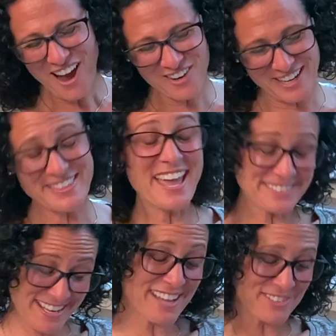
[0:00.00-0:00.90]
All right,
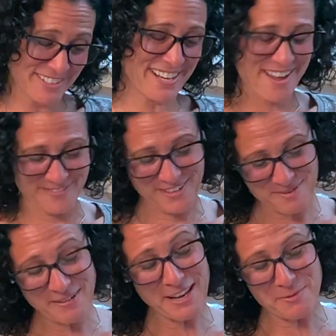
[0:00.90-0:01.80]
that's actually okay. not funny.
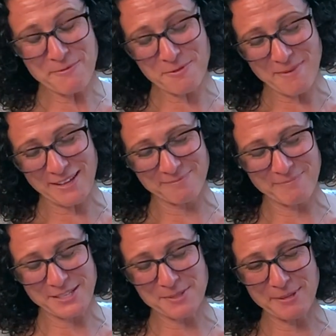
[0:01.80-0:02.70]
But anyway, Vermont
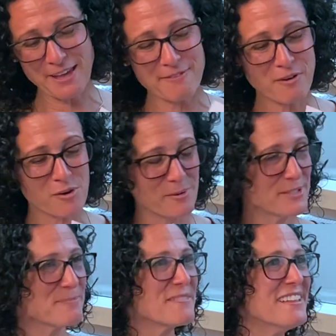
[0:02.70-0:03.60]
makes me laugh
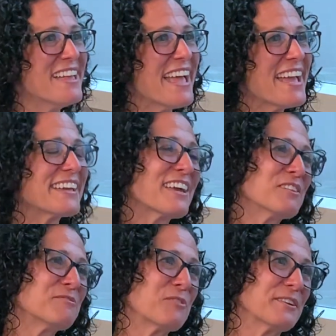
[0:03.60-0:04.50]
always, and
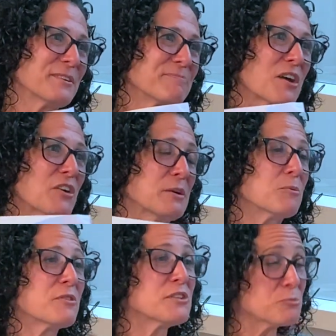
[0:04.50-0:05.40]
California. All right,
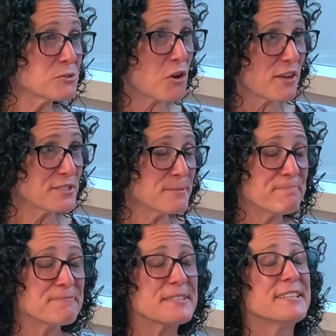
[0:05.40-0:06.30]
well, this was awesome.
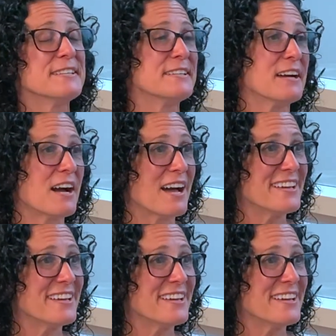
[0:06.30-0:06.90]
Uh,